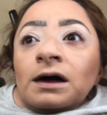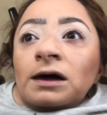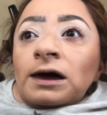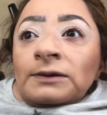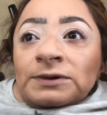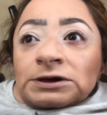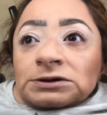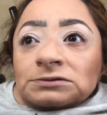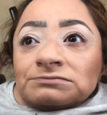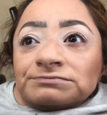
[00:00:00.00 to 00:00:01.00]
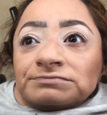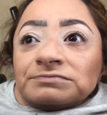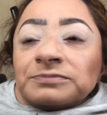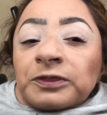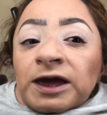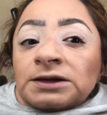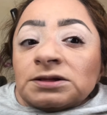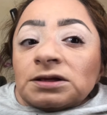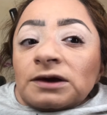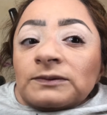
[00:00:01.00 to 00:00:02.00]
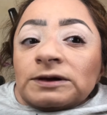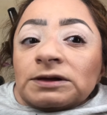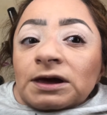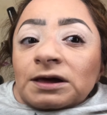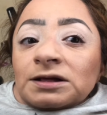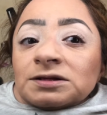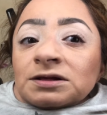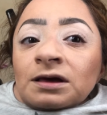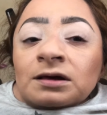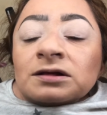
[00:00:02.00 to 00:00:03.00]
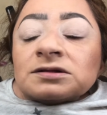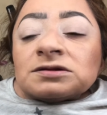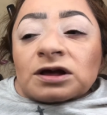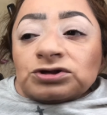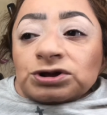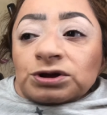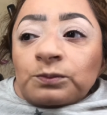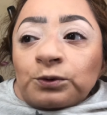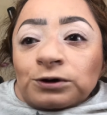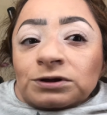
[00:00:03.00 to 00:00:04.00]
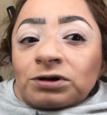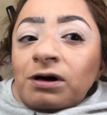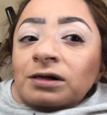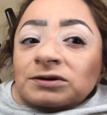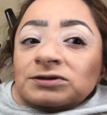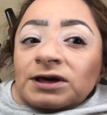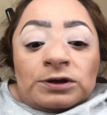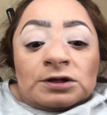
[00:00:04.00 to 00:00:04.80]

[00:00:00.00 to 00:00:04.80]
I mean, Thanksgiving is such an important holiday.